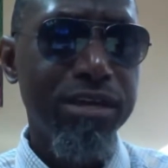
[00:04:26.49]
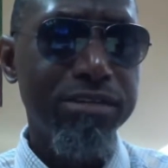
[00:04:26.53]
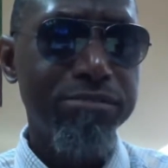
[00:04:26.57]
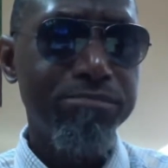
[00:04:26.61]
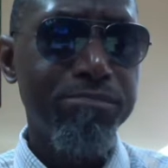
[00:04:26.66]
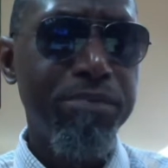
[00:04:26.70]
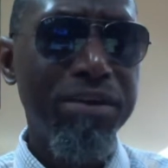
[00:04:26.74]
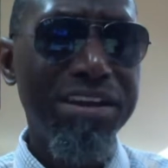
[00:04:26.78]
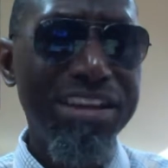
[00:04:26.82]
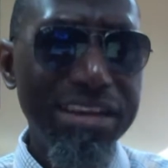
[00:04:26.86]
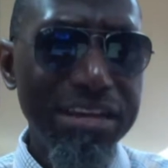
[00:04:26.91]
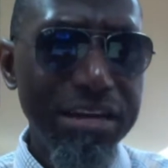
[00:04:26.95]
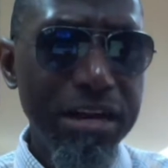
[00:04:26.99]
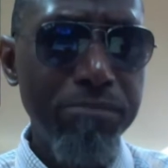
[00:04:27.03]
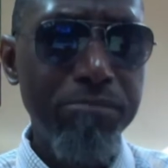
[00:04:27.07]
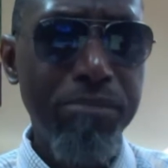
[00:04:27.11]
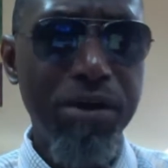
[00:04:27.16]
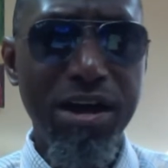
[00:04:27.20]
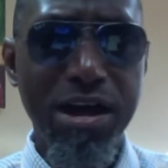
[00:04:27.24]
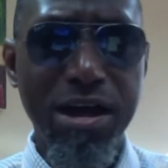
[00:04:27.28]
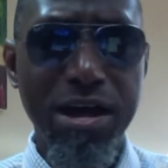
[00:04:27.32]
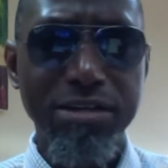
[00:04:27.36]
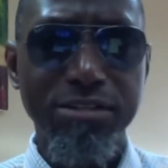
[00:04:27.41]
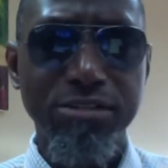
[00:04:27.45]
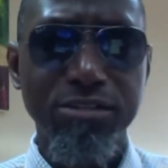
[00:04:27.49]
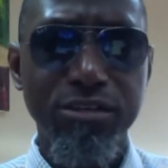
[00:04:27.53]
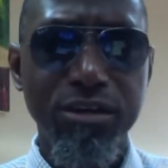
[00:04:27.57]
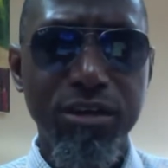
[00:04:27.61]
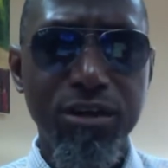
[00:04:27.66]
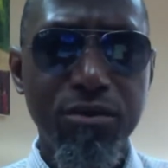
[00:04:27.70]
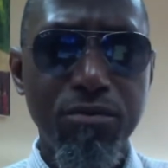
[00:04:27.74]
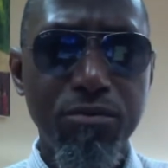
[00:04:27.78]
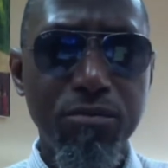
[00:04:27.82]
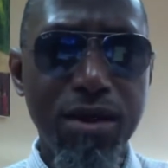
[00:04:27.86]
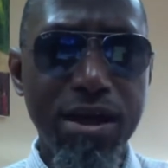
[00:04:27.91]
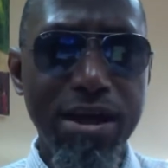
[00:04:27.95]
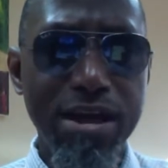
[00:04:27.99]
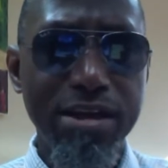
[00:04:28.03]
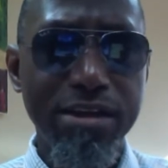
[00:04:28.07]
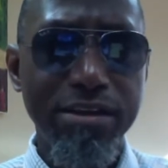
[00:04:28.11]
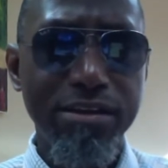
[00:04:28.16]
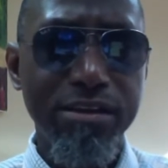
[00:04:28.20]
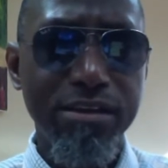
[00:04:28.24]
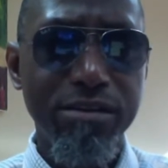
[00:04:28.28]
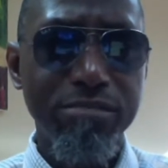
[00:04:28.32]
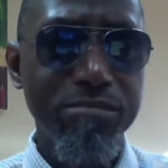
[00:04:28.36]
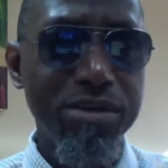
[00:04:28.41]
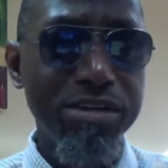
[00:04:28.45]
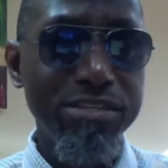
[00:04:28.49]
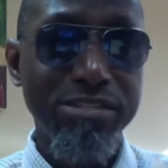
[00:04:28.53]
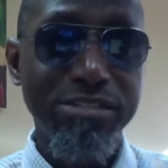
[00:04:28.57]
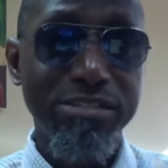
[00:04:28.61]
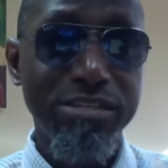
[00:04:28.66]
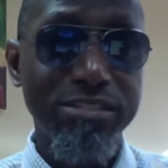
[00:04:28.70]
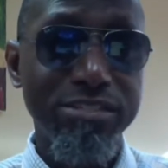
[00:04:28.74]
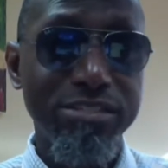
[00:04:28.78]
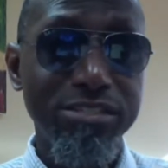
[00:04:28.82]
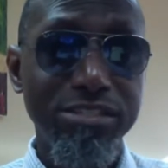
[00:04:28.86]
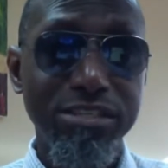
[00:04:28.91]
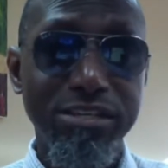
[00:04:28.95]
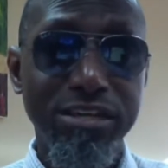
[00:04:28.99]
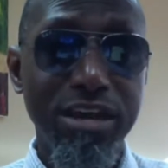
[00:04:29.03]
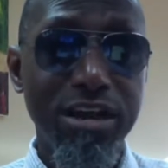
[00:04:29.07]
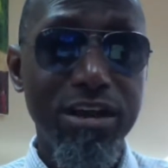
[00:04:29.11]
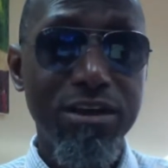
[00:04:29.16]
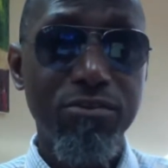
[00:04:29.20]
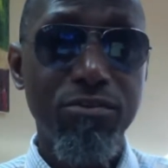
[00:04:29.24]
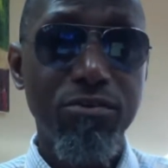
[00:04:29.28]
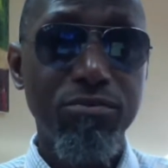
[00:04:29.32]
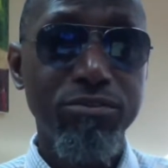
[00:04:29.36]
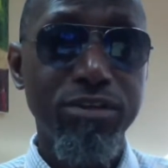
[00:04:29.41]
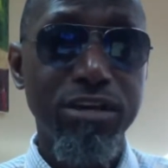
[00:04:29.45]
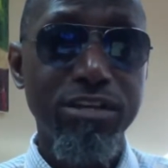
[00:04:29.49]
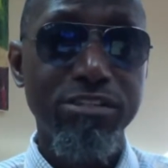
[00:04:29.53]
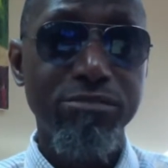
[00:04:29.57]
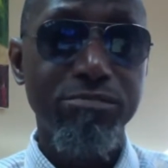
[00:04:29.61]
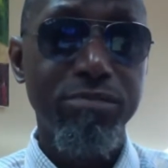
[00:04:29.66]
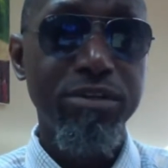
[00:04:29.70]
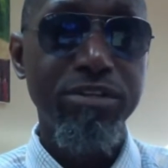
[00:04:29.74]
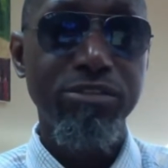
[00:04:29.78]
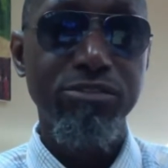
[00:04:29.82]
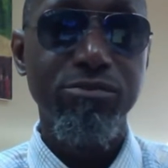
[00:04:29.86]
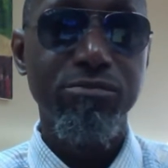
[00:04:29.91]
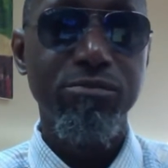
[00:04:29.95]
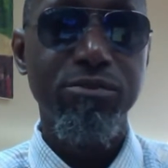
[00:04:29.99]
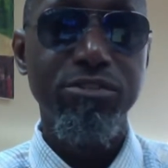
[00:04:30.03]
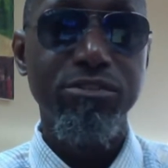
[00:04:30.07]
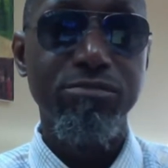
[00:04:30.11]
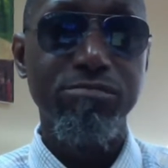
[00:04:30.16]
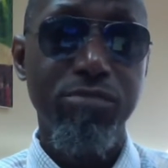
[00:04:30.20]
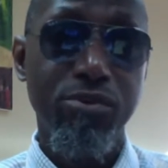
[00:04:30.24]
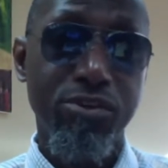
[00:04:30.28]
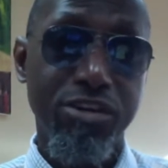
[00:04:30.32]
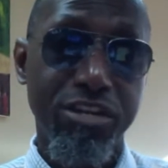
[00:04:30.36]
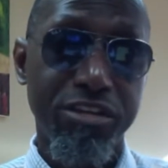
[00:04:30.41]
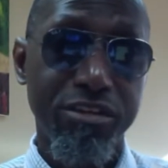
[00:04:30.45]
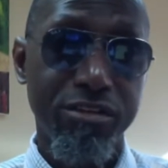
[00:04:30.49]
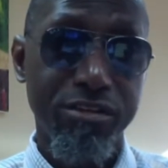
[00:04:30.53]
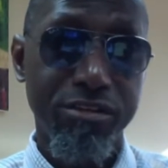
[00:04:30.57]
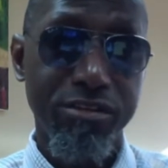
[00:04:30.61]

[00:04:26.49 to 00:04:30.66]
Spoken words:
played a part while Manchester City can't go out and spend so much money.